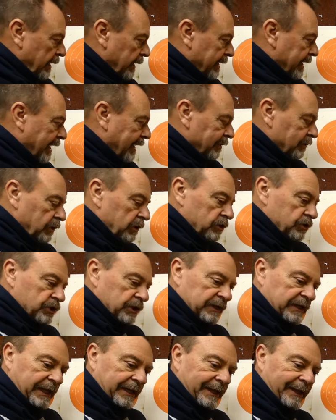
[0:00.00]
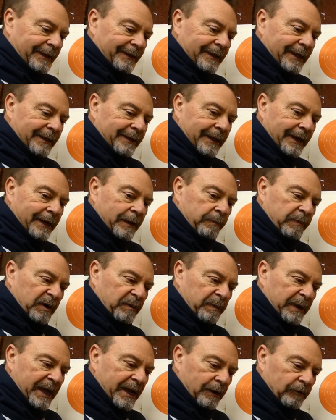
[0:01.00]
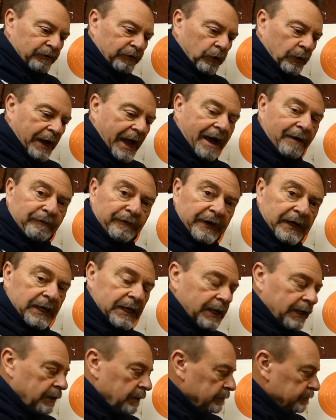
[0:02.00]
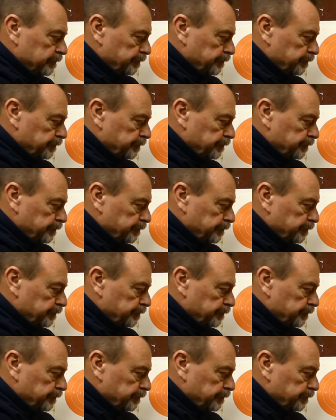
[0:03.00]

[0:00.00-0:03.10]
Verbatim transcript: cartridge that, that I prepared for Africa,